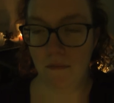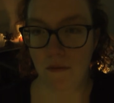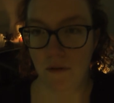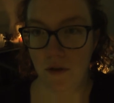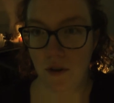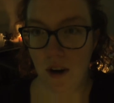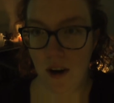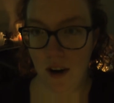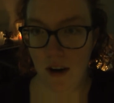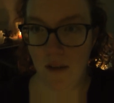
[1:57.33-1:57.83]

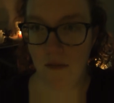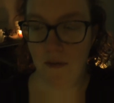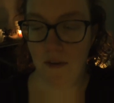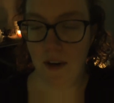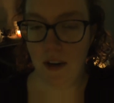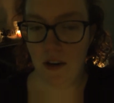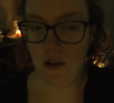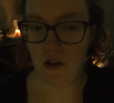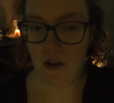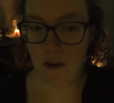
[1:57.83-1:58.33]
trying to
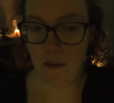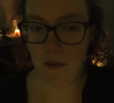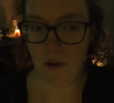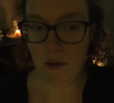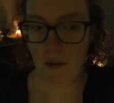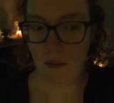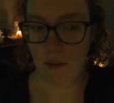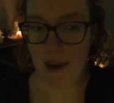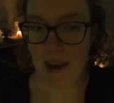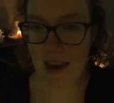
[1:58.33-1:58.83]
finish up
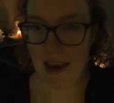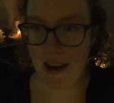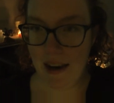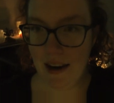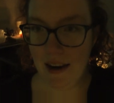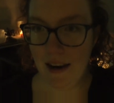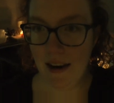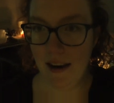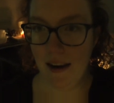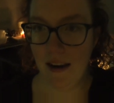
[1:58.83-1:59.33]
all my
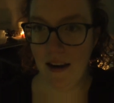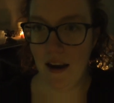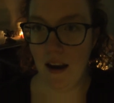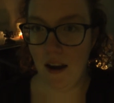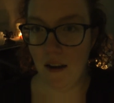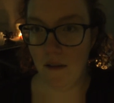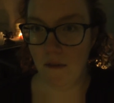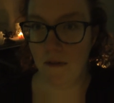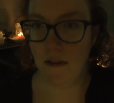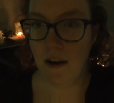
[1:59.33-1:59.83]
editing.
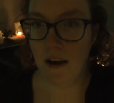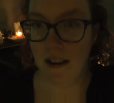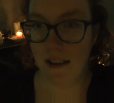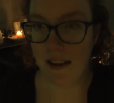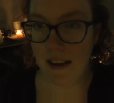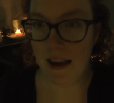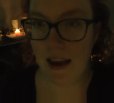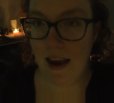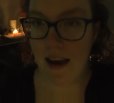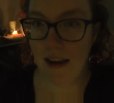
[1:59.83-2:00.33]
I
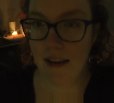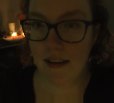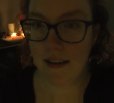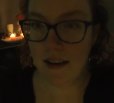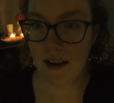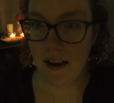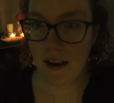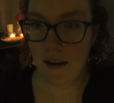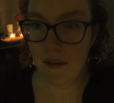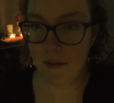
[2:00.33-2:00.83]
finally had
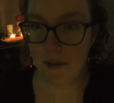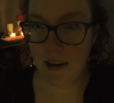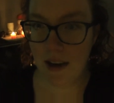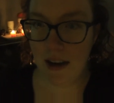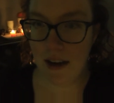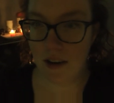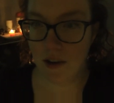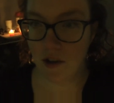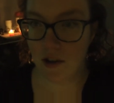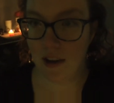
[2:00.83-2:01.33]
time to
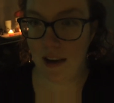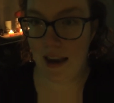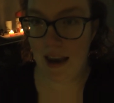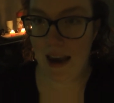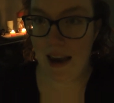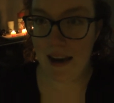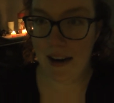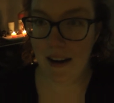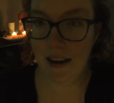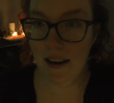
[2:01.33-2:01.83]
actually
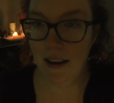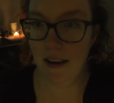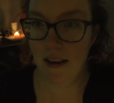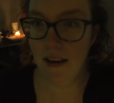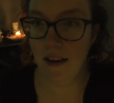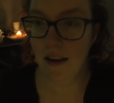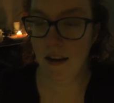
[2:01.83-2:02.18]
edit.